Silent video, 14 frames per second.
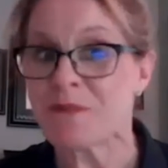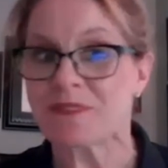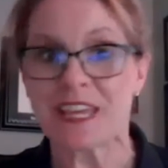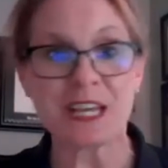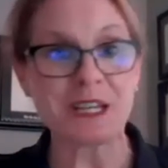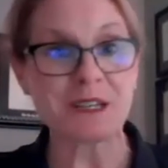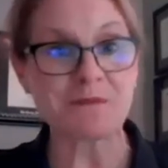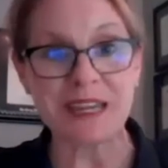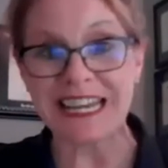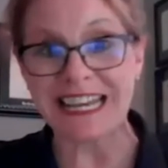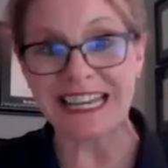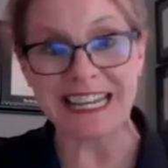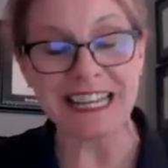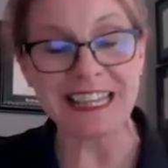It could
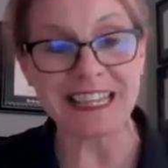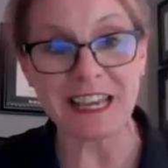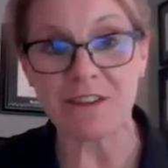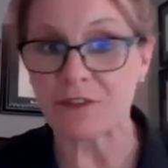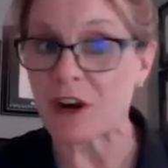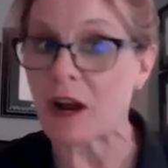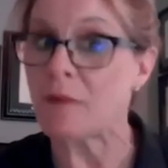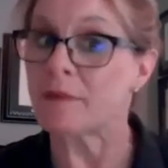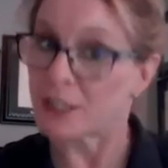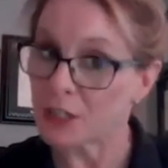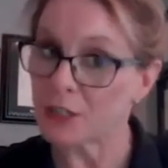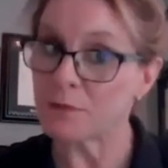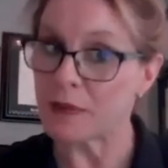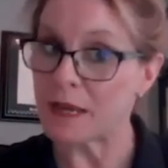be anything from, it
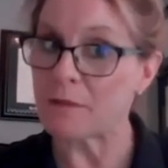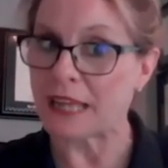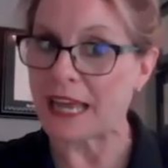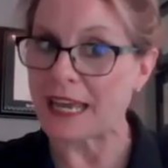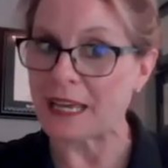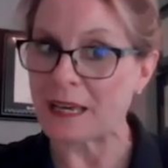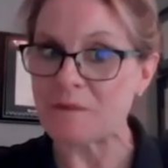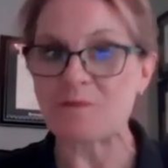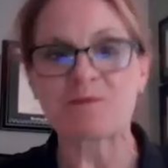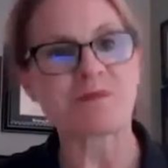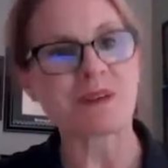could be a blanket,